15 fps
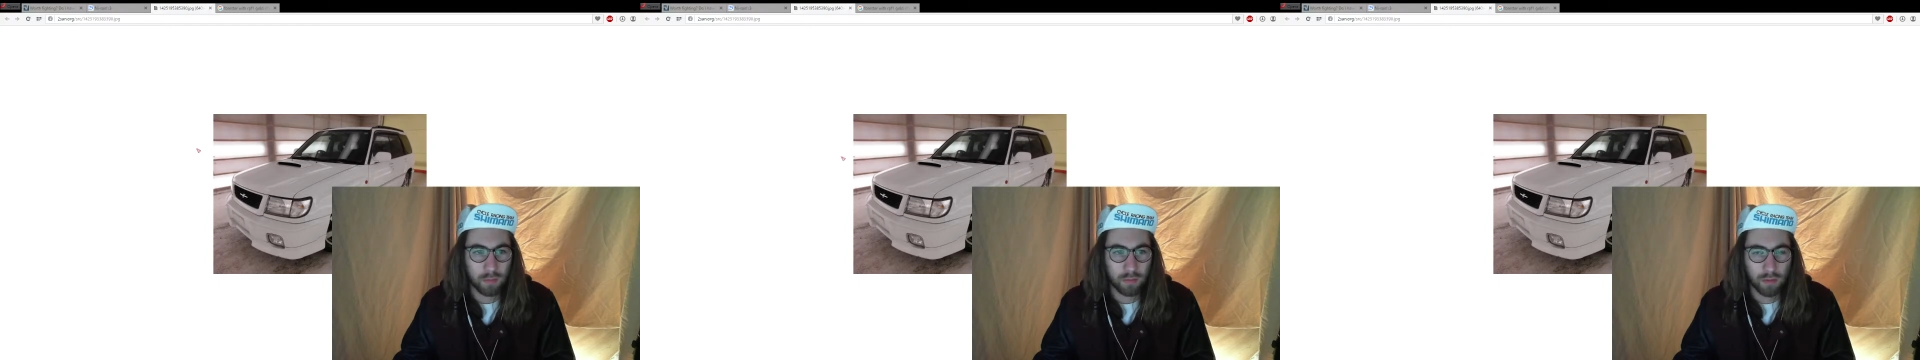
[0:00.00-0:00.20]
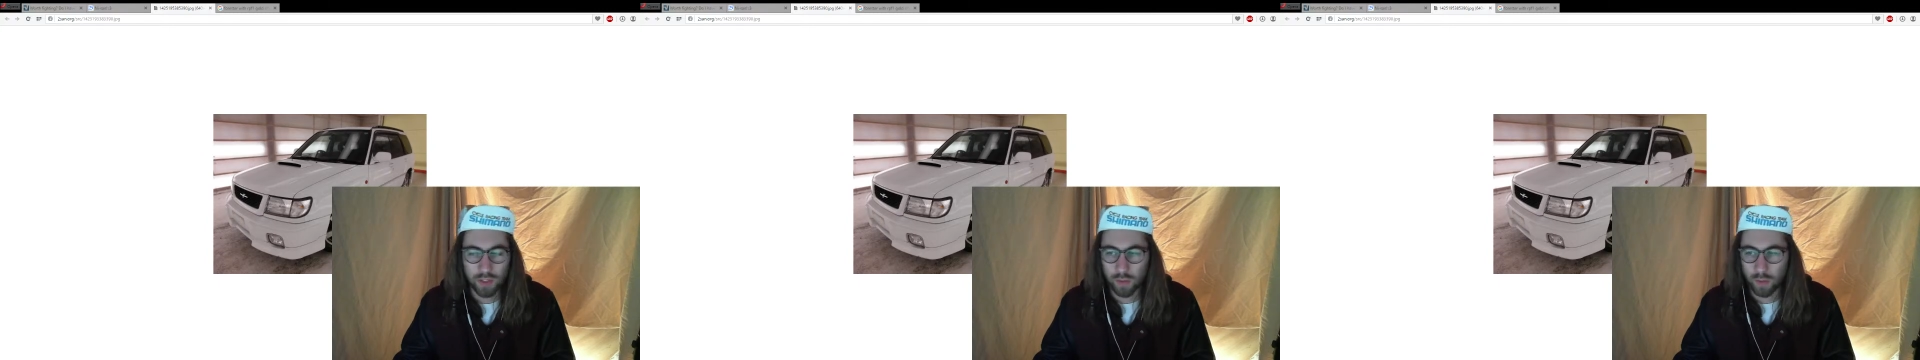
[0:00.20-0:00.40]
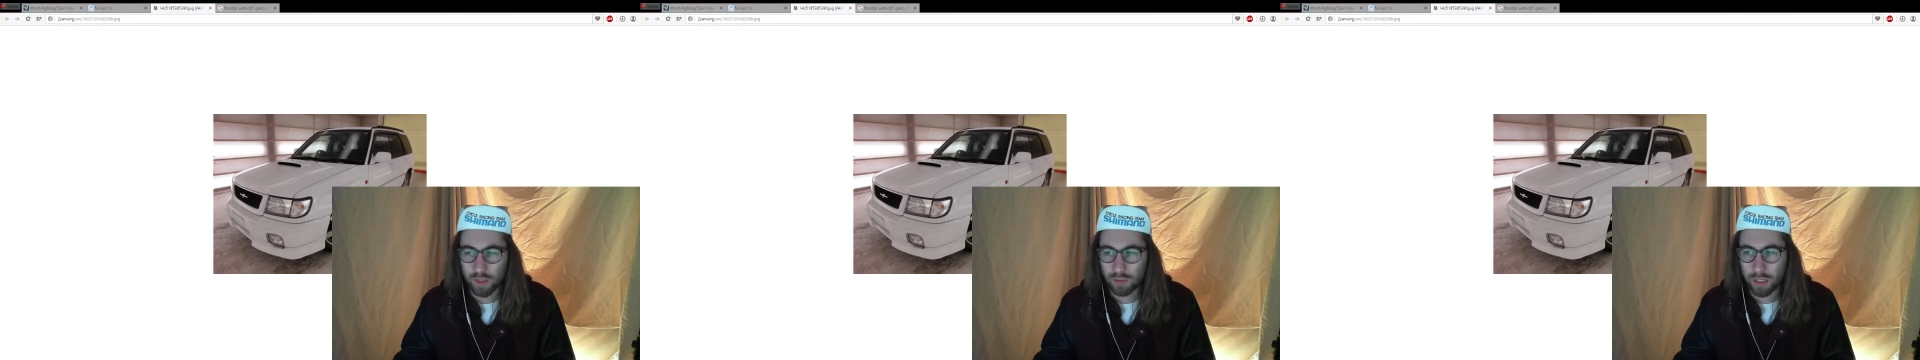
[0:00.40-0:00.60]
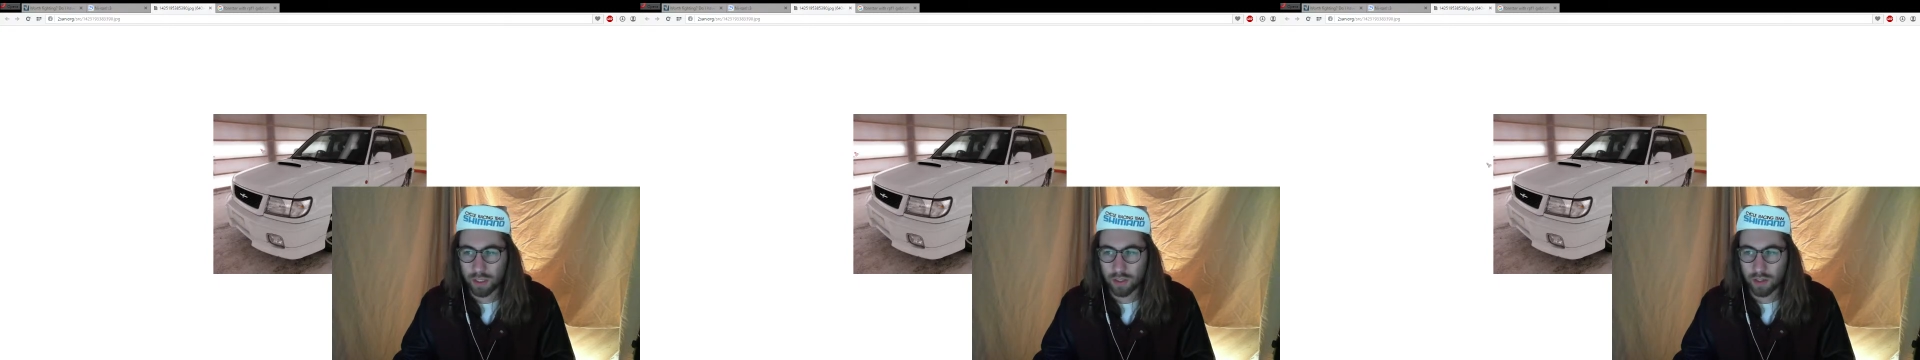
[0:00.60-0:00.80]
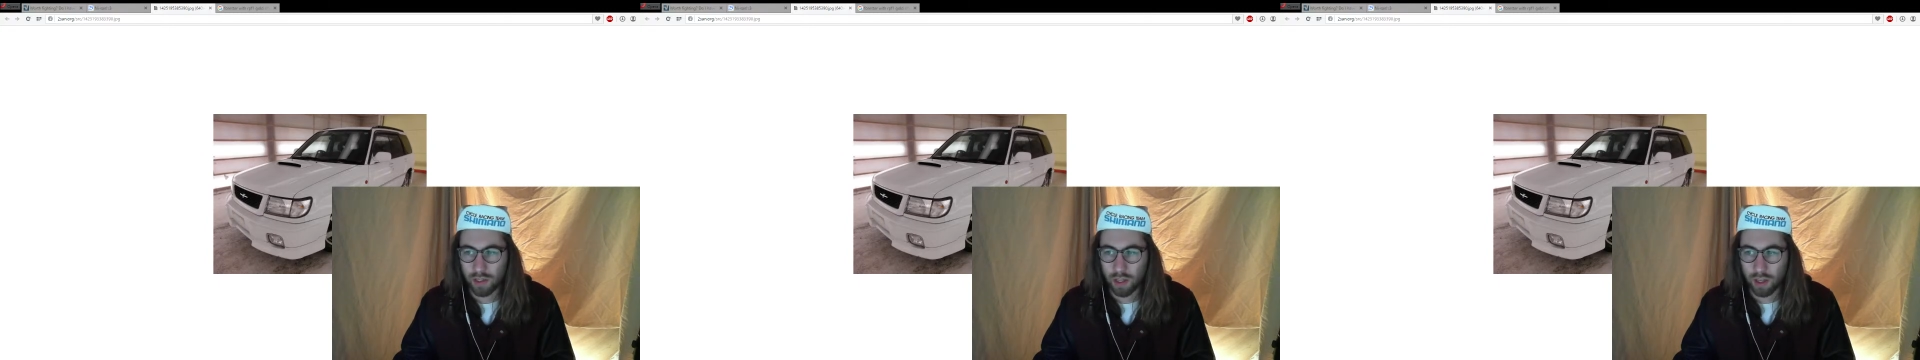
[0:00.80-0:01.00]
This was
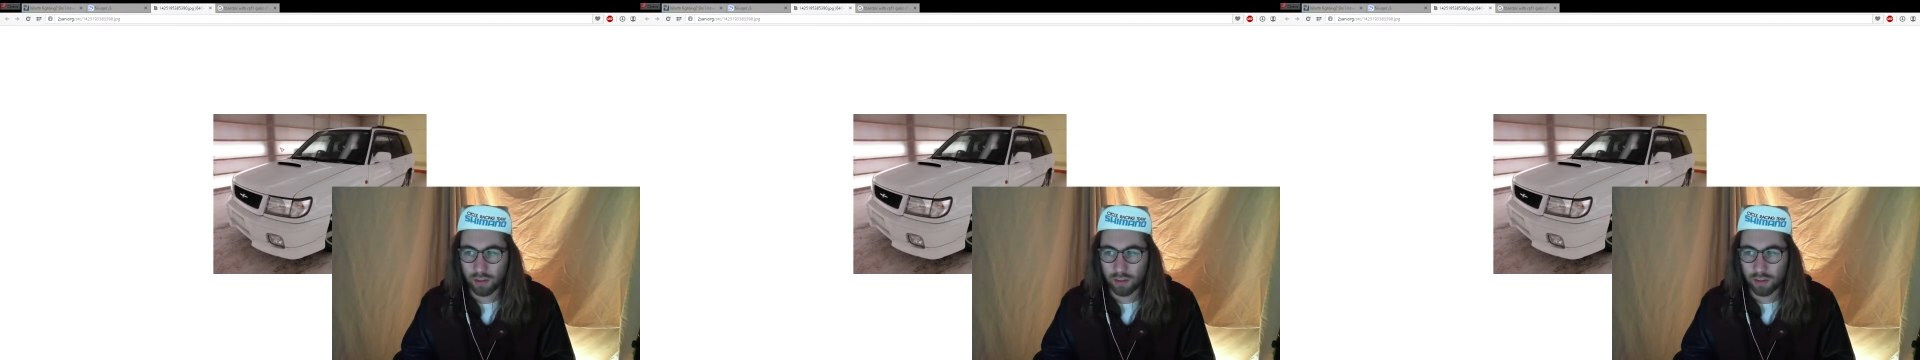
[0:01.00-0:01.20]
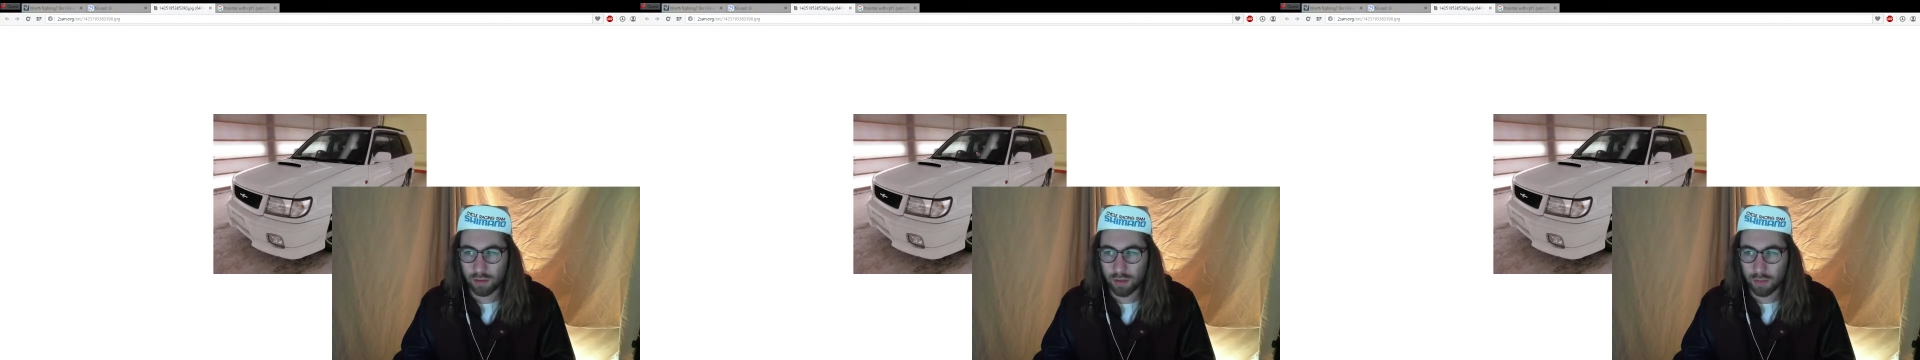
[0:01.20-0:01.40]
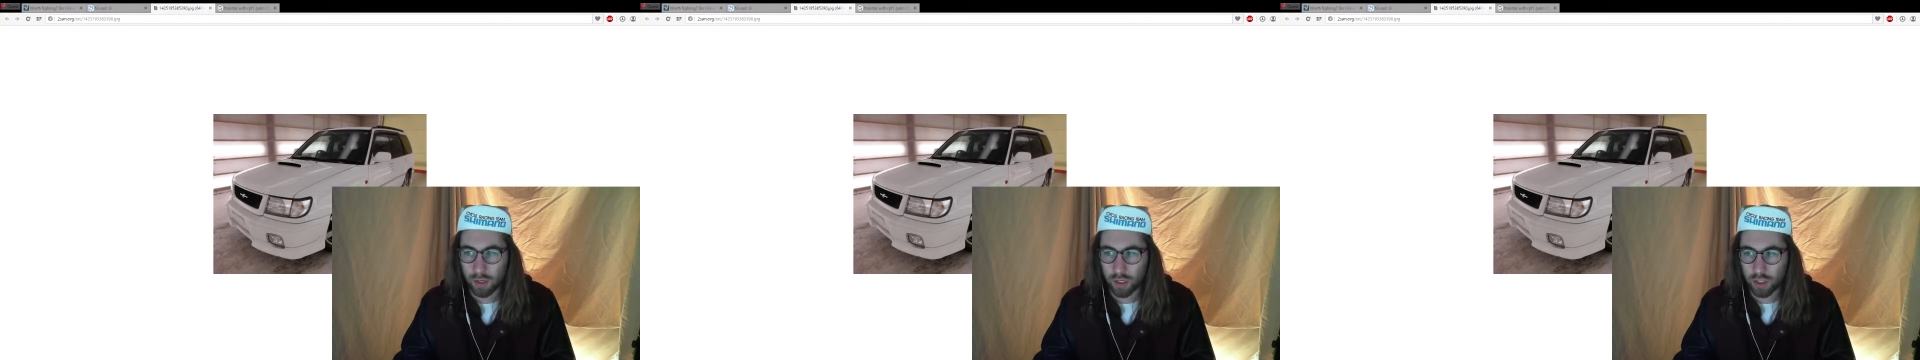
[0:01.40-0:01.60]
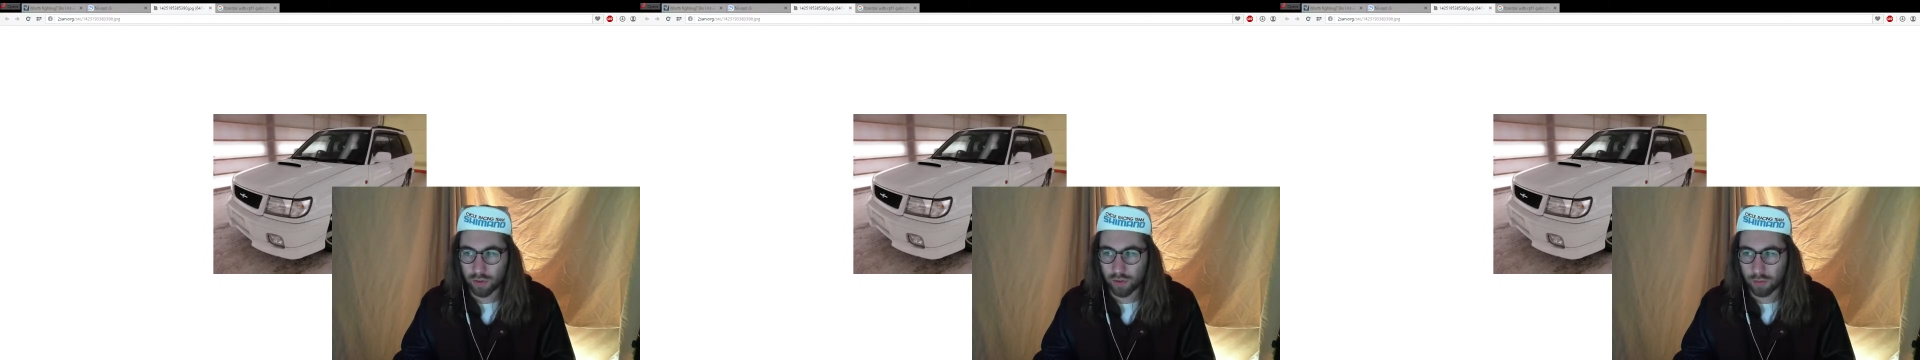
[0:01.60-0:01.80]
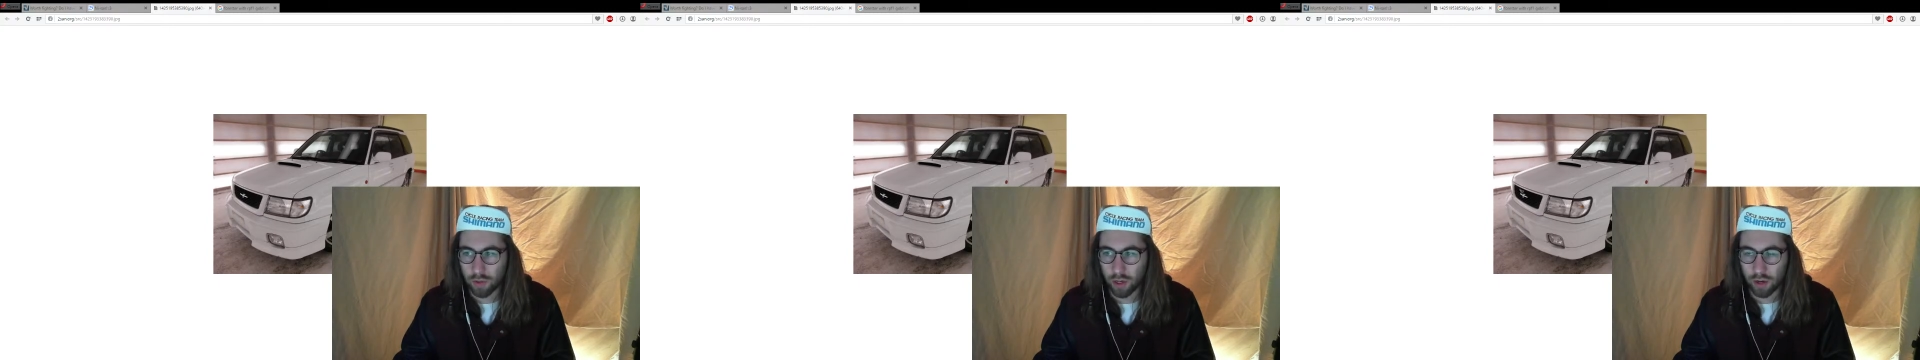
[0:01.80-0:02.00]
basically like the picture
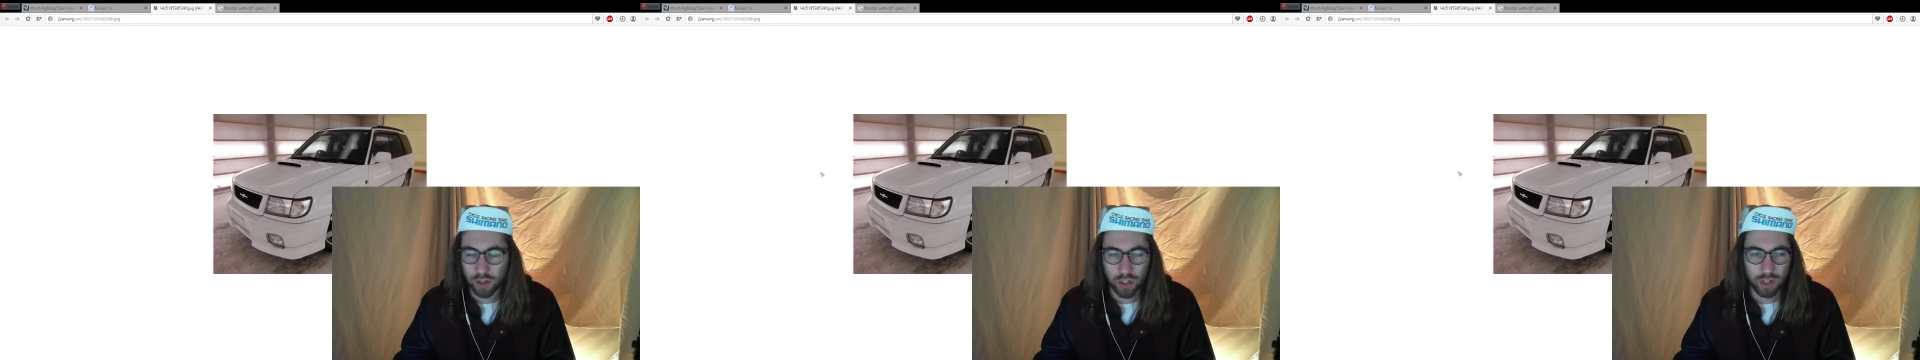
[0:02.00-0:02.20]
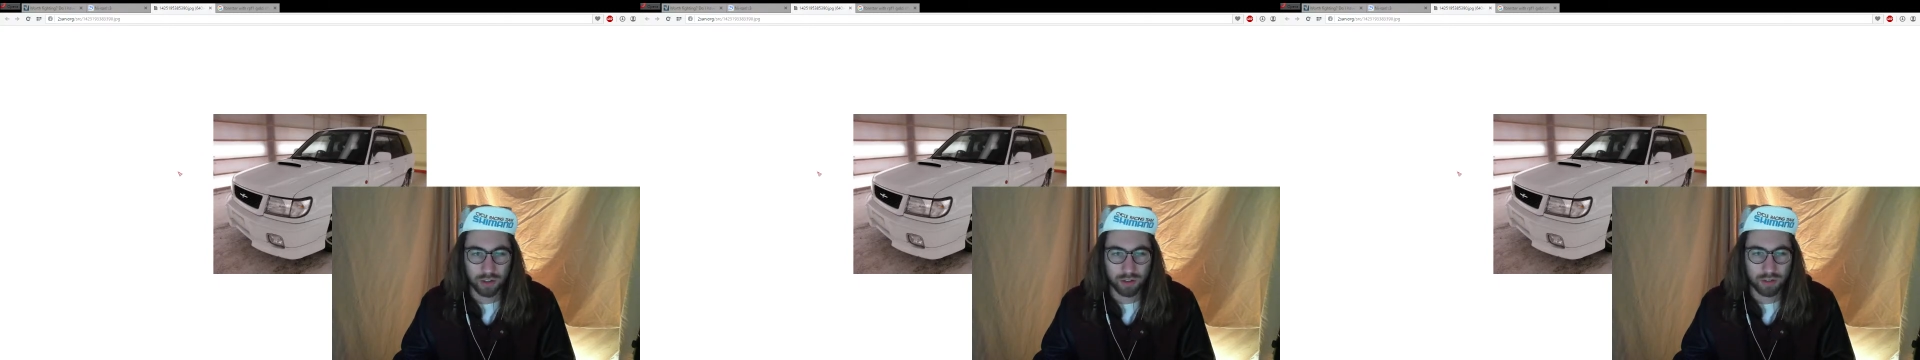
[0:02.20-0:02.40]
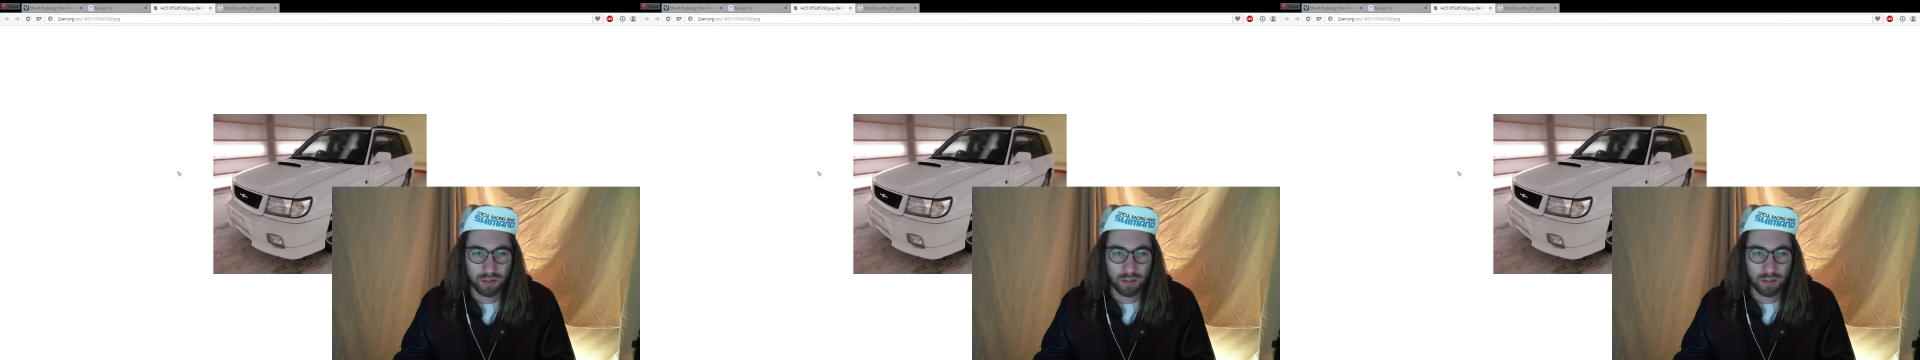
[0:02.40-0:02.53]
from the auction.